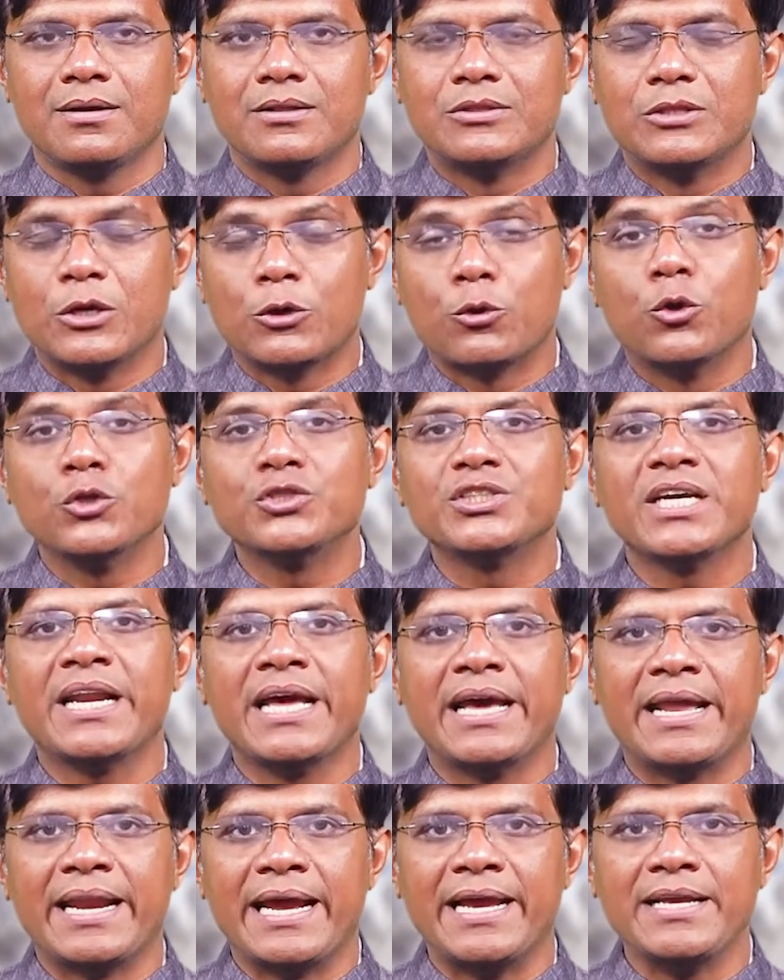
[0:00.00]
The question
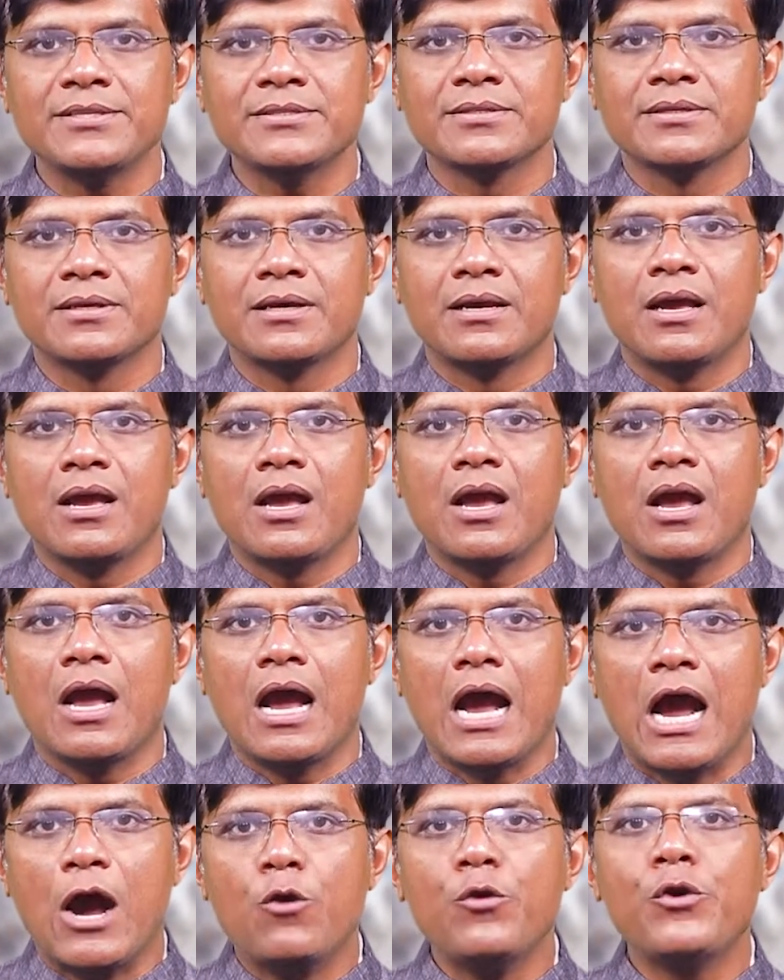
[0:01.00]
arises,
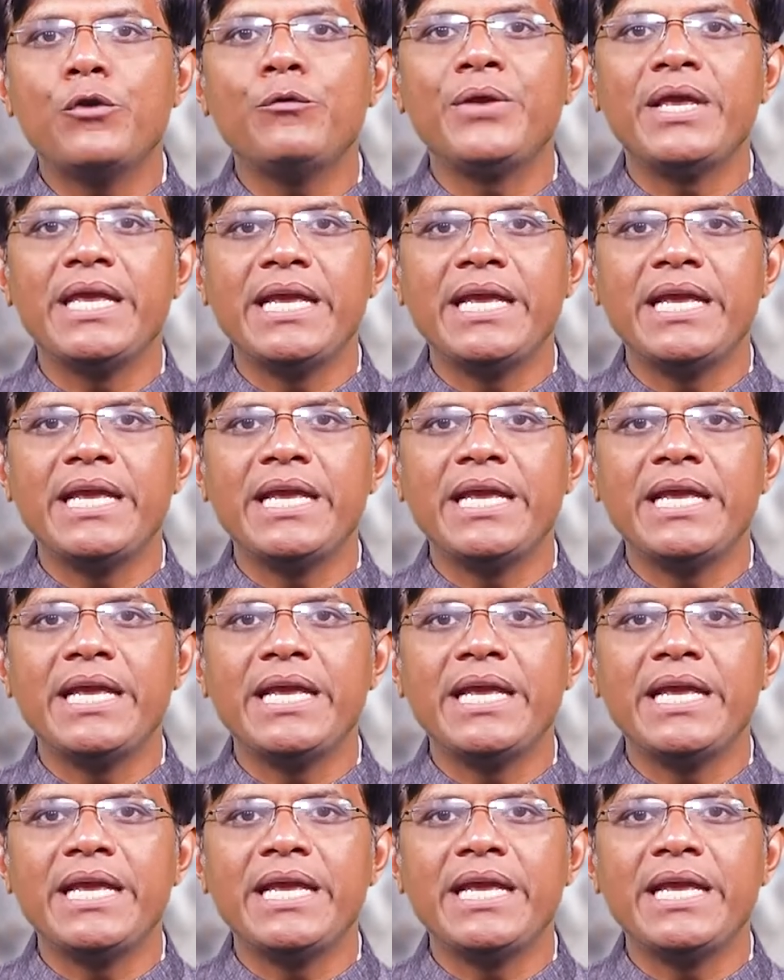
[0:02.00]
how do we